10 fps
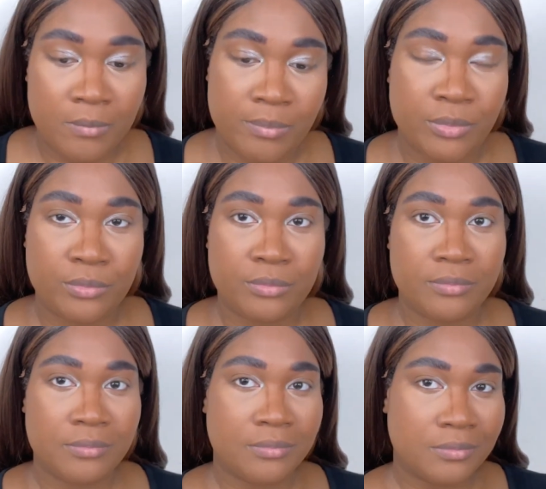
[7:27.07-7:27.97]

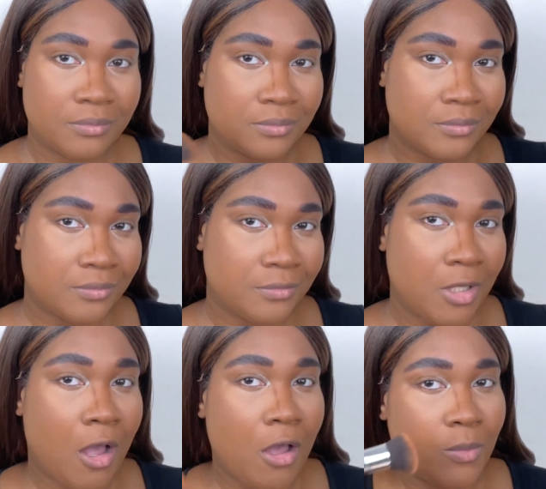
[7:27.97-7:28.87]
Boom.
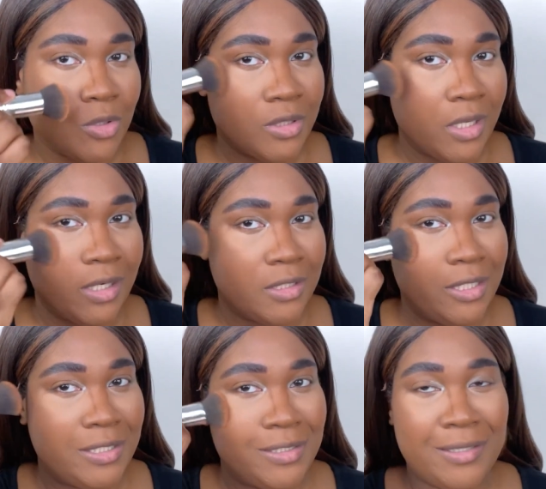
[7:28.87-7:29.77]
Almost
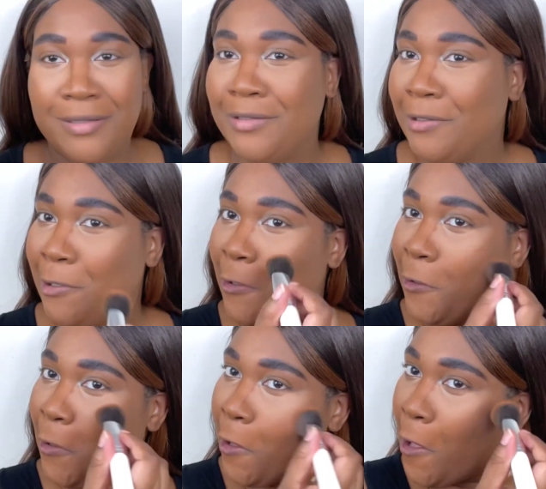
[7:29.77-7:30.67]
non-existent.
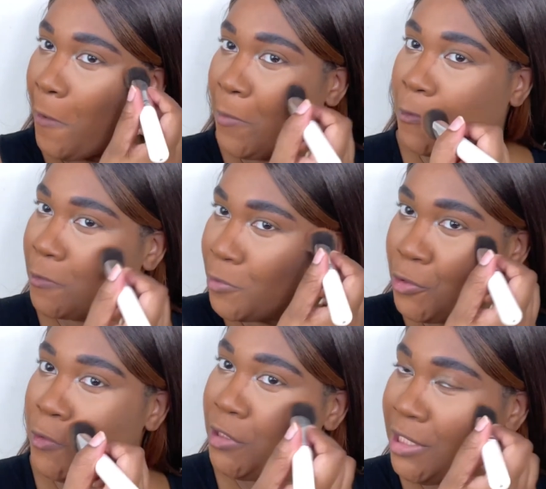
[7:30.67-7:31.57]
Almost, but
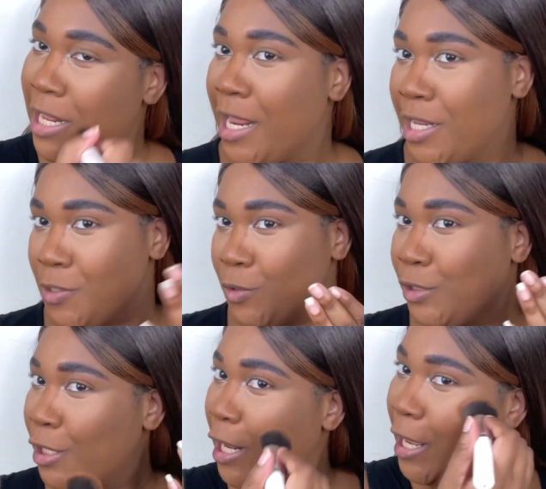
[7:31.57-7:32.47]
you see that? You
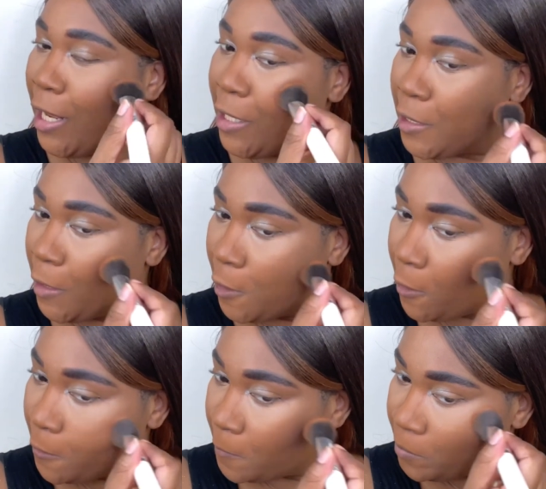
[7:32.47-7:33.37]
see that?
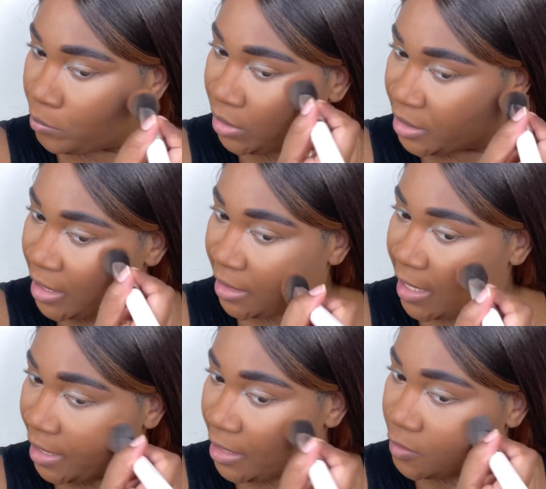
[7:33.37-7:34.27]
Blend that
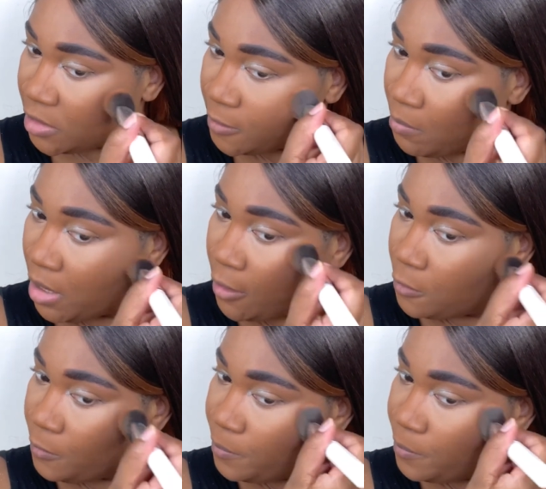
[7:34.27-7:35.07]
line out some more.